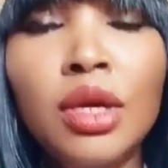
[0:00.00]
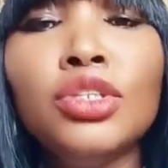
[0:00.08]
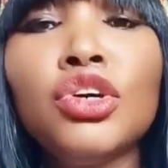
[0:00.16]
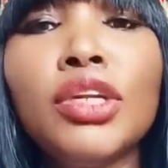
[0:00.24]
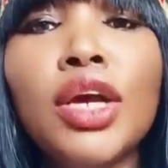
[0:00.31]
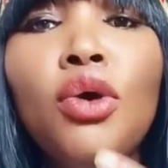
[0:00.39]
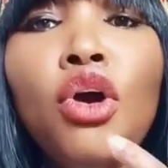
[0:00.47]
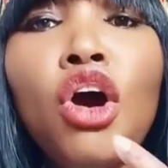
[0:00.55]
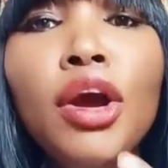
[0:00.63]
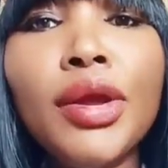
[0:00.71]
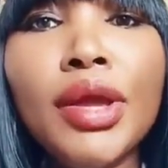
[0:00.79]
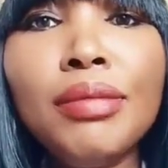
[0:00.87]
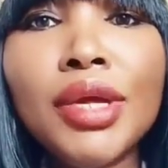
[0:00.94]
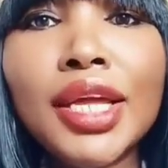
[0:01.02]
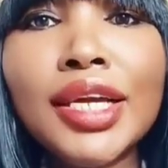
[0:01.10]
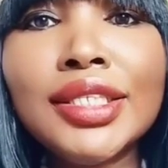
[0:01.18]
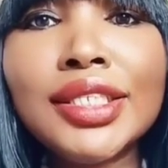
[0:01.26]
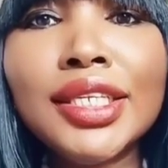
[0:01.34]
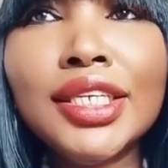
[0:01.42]
So they will call you
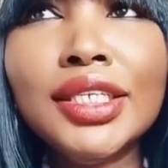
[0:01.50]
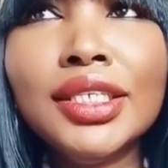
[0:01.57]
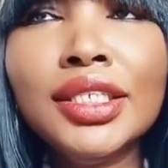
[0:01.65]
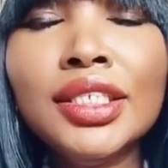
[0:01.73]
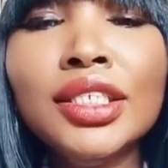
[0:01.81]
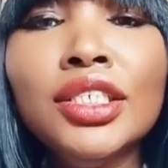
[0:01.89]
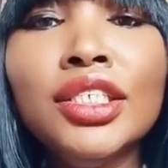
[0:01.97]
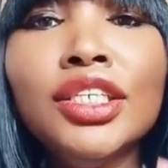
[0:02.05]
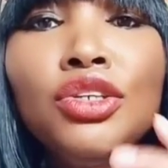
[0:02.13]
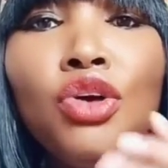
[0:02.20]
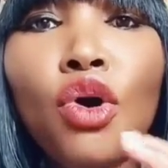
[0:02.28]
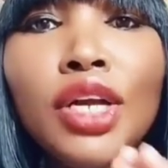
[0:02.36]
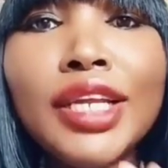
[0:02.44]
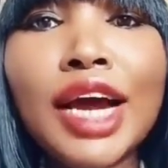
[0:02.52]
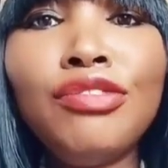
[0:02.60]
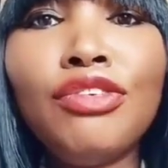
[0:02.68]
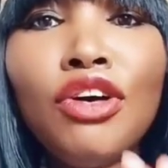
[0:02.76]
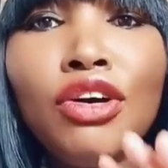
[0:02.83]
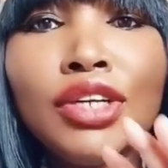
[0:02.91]
immediately in order
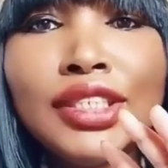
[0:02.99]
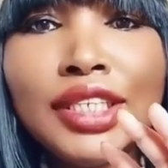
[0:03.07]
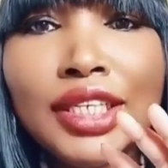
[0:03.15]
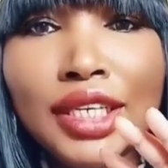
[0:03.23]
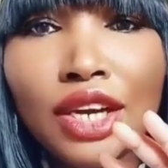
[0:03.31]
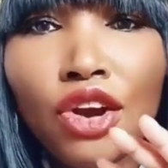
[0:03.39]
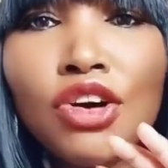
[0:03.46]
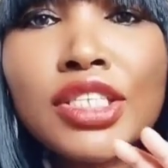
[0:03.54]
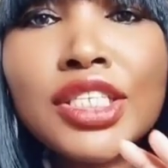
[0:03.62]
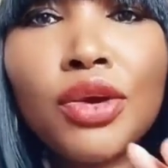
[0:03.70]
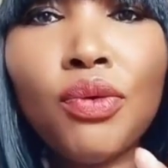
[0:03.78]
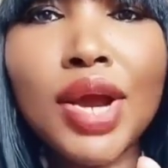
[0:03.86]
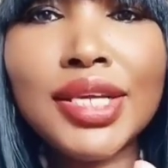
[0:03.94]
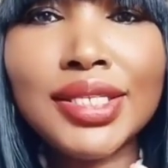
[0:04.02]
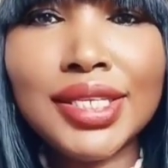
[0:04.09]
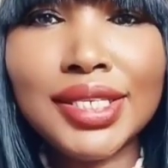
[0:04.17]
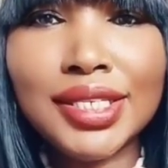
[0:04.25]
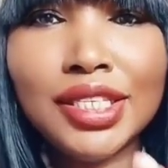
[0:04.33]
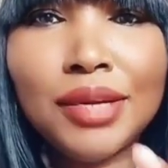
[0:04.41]
for the
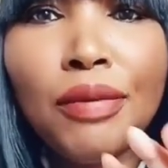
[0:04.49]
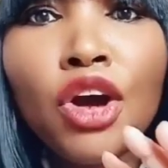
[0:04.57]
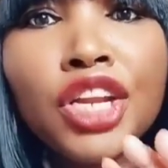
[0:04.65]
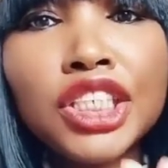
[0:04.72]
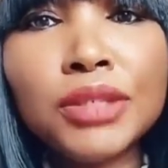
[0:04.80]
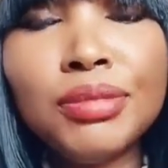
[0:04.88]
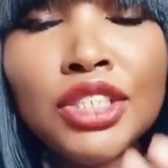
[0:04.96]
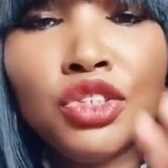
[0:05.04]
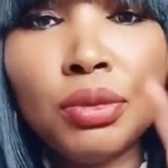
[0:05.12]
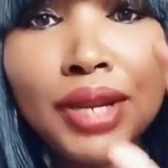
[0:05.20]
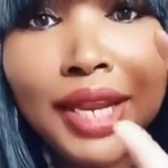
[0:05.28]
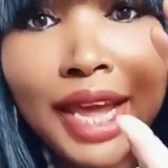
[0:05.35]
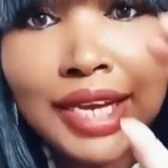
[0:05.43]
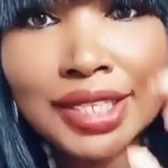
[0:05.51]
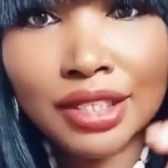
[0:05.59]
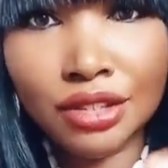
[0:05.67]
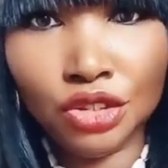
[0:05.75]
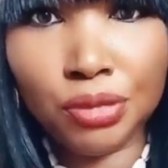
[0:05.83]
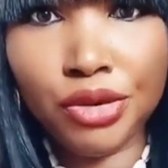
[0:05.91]
consequences, the punishment to be
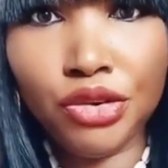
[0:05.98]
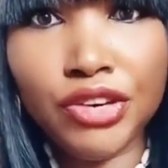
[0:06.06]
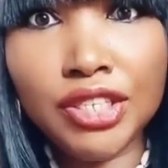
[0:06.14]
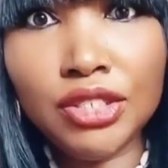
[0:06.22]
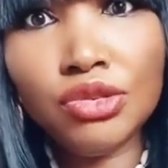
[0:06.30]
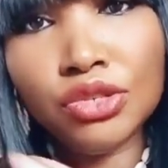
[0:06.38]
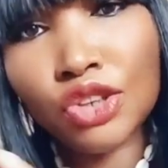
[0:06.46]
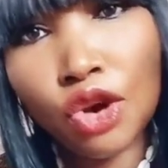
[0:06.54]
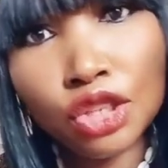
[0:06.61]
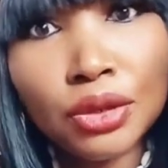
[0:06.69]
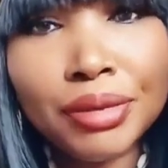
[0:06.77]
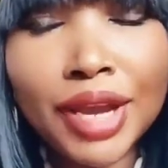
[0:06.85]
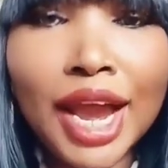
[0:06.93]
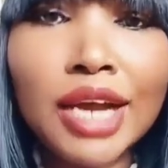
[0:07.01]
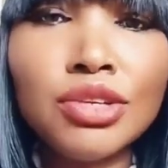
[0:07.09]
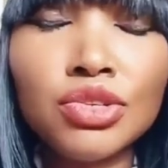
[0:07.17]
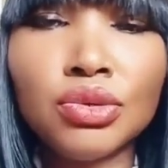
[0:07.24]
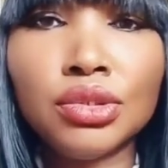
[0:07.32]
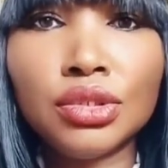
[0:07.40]
lessened, to be reduced, or to be
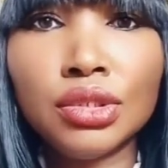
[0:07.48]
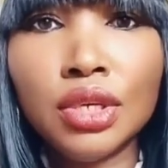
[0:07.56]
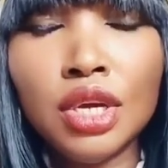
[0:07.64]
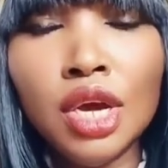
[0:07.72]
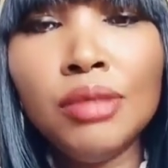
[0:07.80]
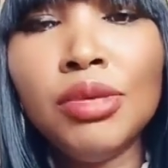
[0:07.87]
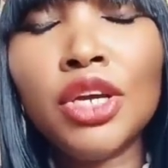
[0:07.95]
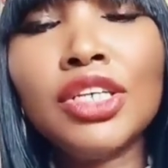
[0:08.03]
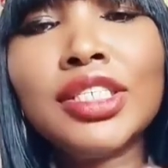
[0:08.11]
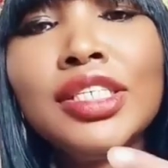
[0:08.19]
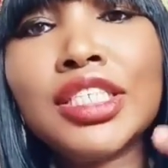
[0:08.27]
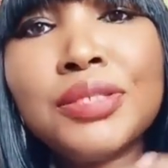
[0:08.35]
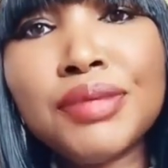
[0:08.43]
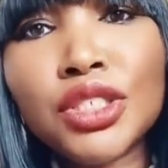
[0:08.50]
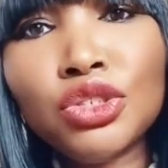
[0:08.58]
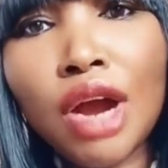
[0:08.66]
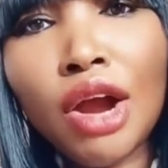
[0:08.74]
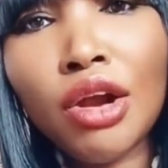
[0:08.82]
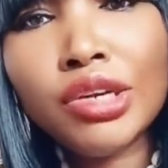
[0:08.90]
cancelled. Because in the
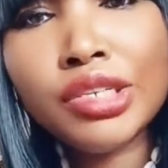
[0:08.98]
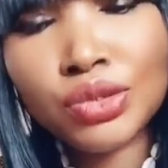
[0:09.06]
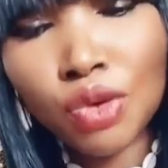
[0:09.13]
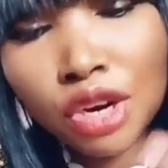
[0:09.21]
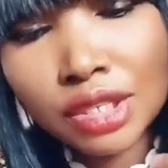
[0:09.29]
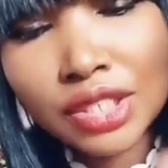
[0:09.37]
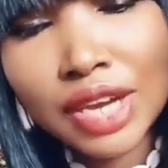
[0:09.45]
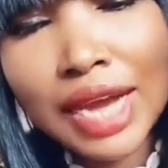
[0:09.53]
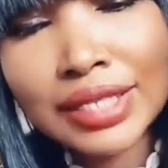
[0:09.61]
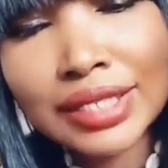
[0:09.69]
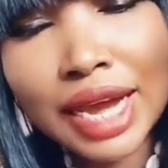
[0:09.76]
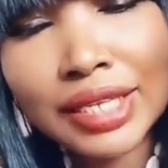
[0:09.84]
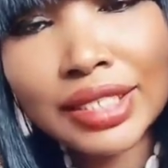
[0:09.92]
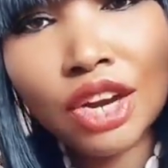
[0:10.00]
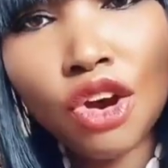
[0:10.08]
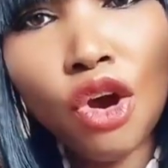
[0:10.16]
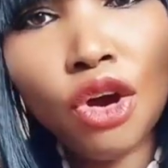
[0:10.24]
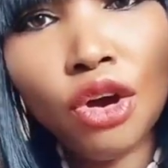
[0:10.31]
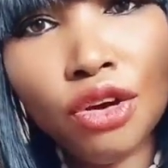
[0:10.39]
spiritual realms, once you answer the
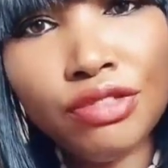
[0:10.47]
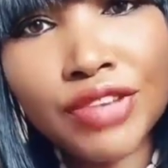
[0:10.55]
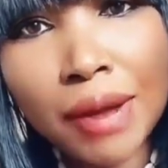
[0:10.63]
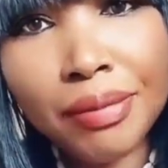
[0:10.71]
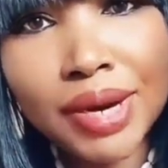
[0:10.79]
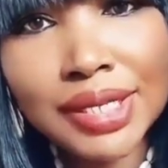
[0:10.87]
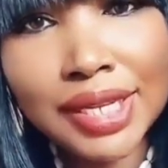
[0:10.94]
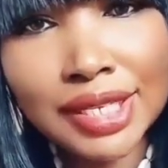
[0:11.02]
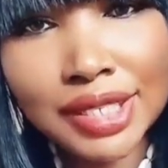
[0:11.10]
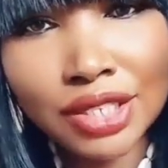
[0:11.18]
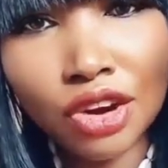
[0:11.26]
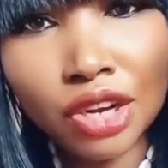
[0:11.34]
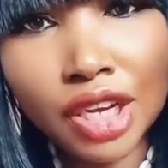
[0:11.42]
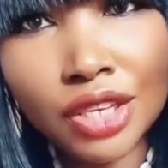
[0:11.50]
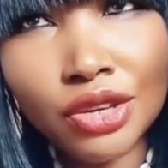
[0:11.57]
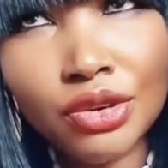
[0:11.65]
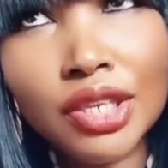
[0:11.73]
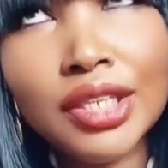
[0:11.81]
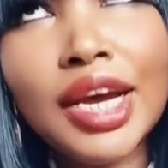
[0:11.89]
call of that person that is calling
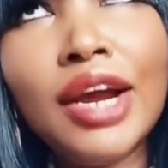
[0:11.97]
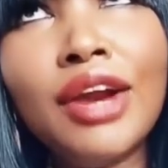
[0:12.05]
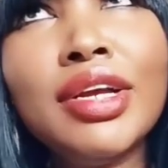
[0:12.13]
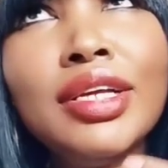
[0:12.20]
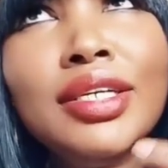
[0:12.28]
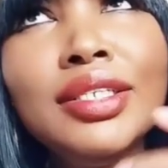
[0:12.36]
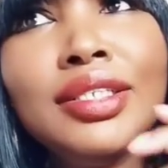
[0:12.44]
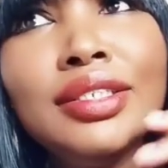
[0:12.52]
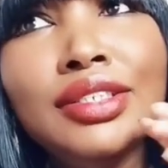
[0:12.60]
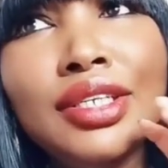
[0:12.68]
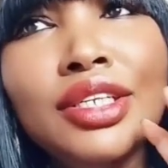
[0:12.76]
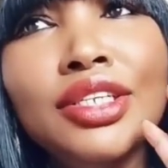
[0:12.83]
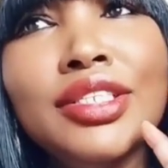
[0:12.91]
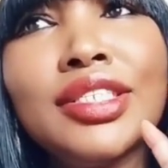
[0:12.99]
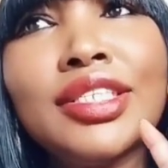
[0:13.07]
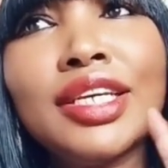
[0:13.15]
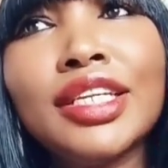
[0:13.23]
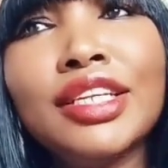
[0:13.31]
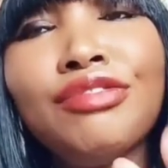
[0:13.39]
you, in our it
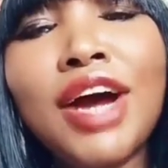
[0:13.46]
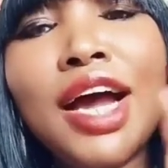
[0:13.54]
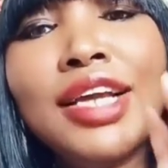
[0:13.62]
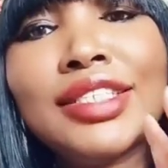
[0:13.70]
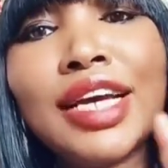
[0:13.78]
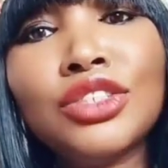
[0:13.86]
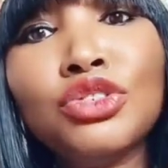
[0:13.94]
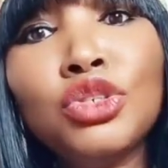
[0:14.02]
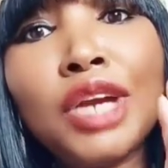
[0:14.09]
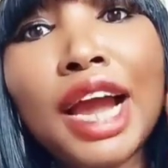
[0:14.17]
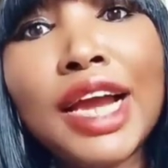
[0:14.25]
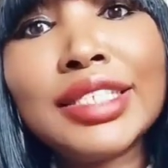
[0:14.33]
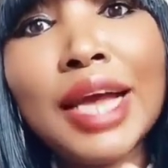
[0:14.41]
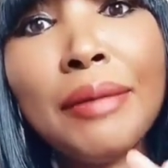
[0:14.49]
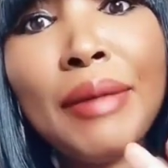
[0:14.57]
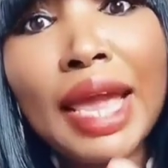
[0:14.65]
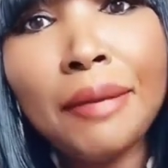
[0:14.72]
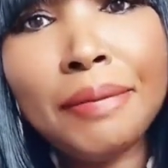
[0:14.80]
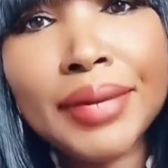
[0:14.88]
signifies that you guys are
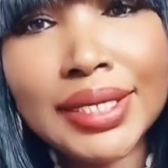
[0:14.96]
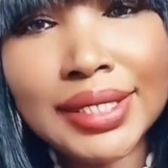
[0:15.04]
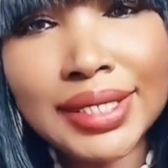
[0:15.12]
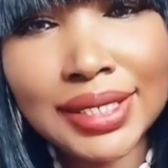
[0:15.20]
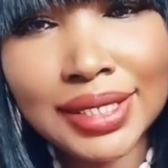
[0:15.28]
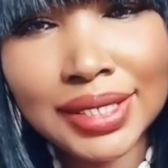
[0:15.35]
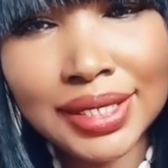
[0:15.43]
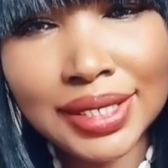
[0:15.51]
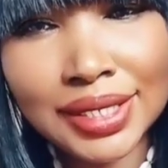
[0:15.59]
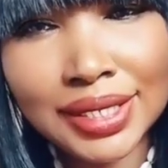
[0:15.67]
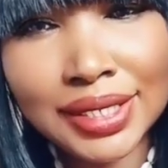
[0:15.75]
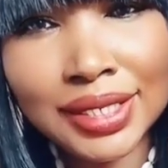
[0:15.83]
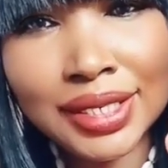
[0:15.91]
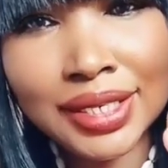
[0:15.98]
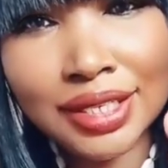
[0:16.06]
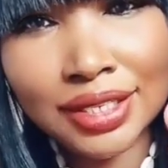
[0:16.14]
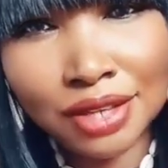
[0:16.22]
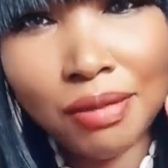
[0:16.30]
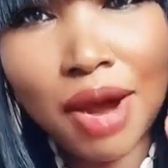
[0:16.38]
making peace
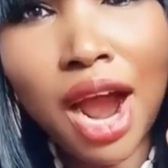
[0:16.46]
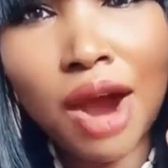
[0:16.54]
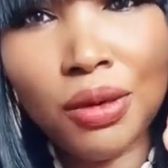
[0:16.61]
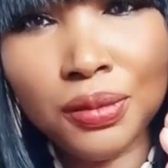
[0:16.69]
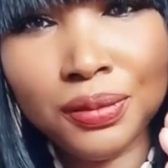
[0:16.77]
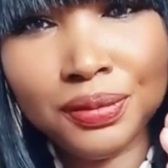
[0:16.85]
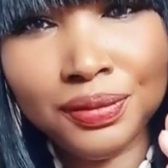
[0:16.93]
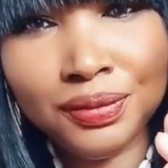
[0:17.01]
somehow.